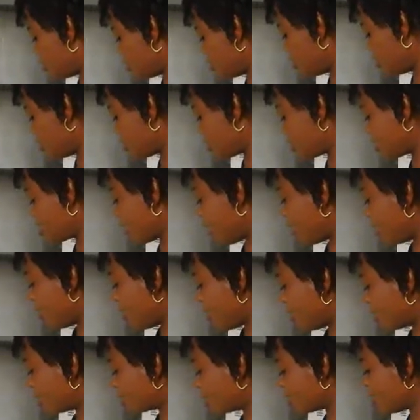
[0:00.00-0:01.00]
This is
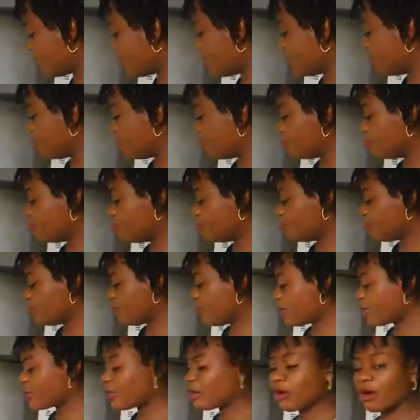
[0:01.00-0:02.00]
about
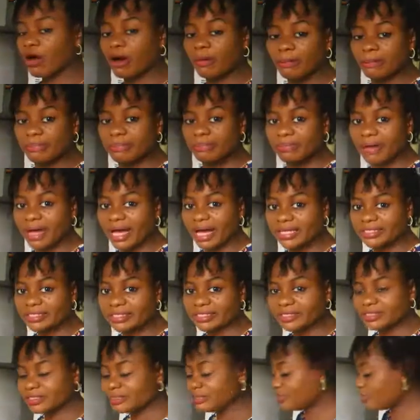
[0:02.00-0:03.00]
a cup
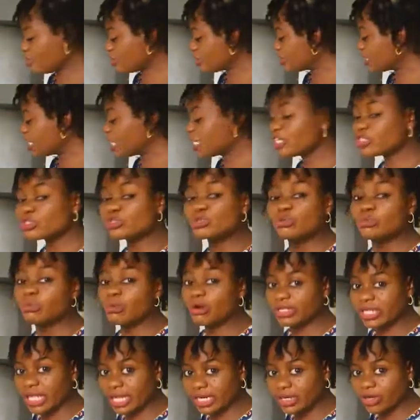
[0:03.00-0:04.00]
and just a little
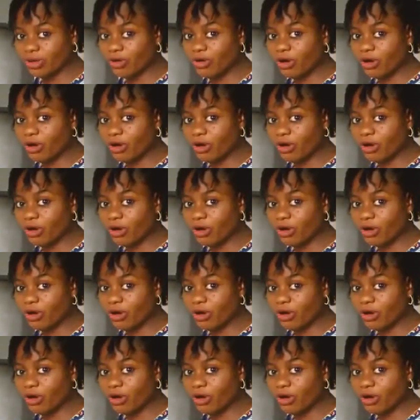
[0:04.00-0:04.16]
more than a